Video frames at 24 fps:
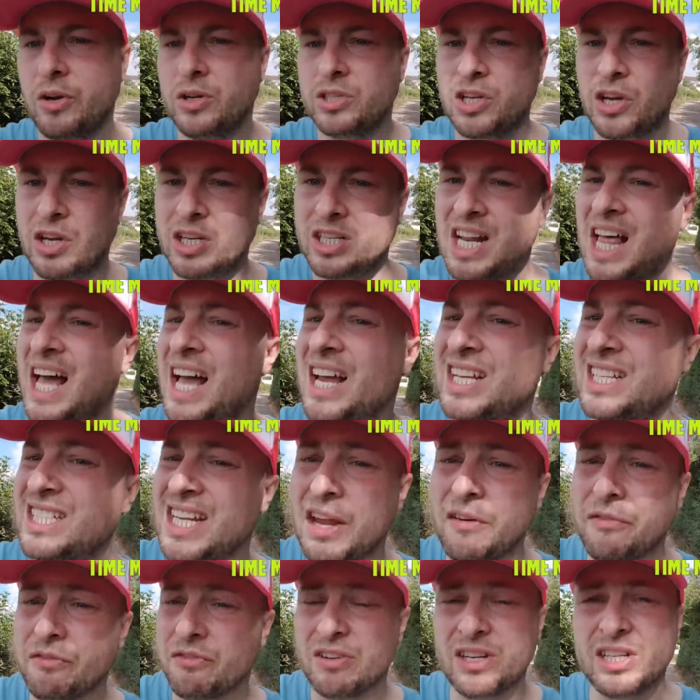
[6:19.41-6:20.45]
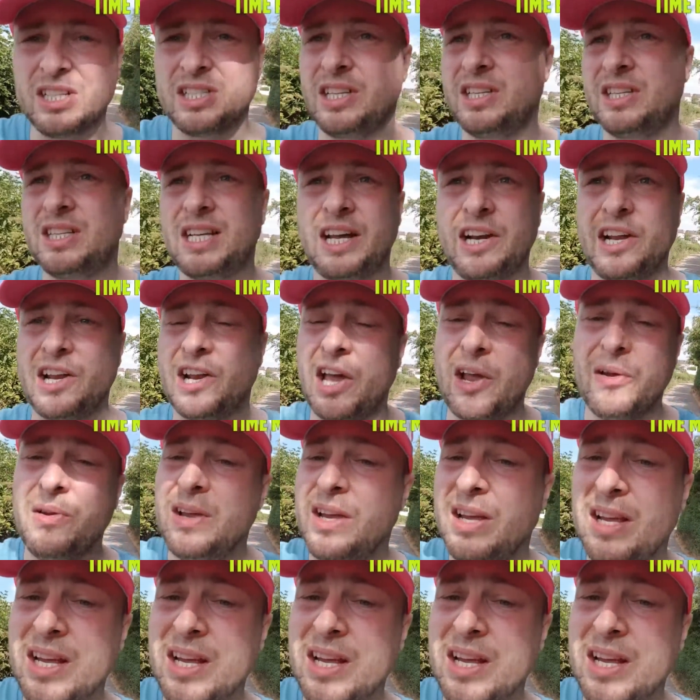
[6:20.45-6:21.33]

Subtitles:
So it's like, say for instance, I don't know,